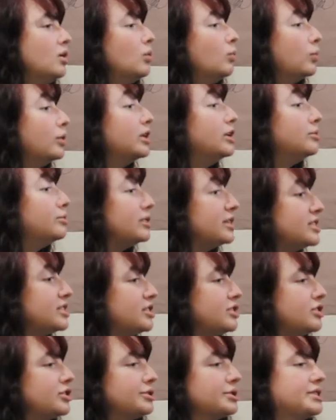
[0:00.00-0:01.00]
When you
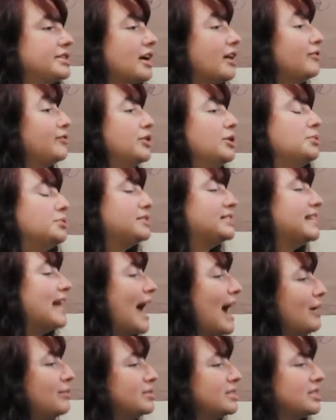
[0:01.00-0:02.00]
listen to yourself, you
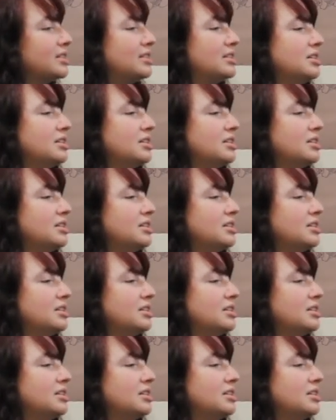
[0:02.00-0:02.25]
sound